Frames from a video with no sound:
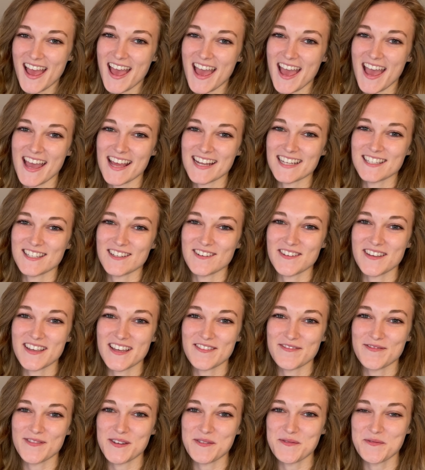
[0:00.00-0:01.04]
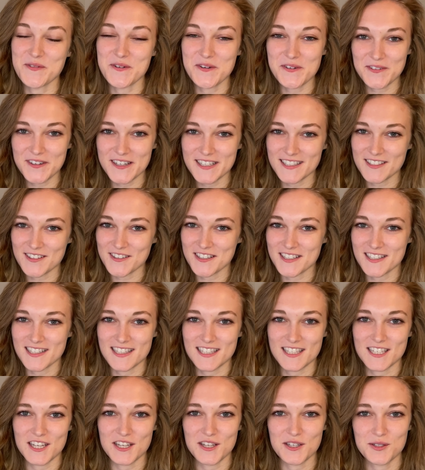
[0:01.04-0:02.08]
and to give me more resources
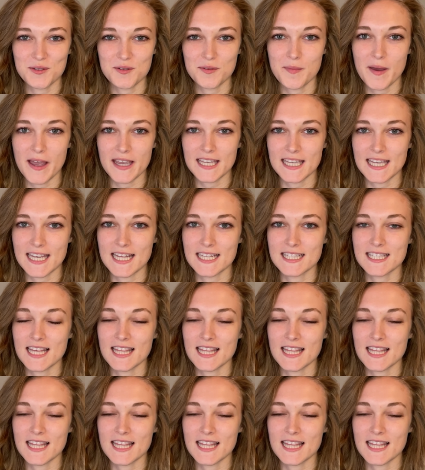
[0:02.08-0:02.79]
to use with my kids,